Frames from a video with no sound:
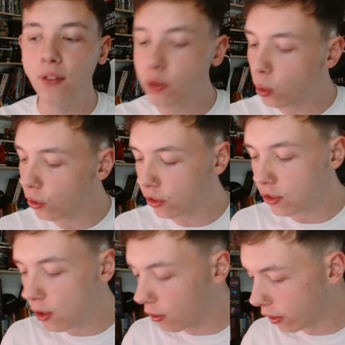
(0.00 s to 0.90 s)
of course, is
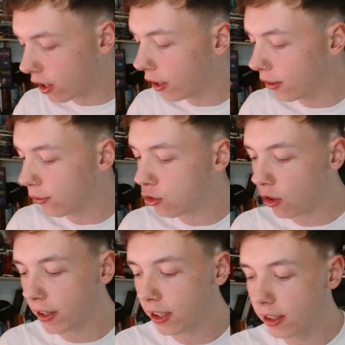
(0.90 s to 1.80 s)
not the kind of
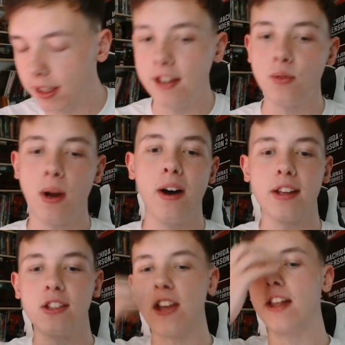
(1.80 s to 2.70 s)
striker that Israel
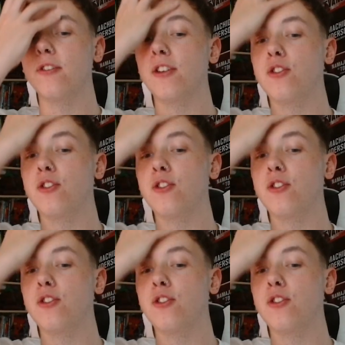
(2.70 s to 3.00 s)
Adesanya is,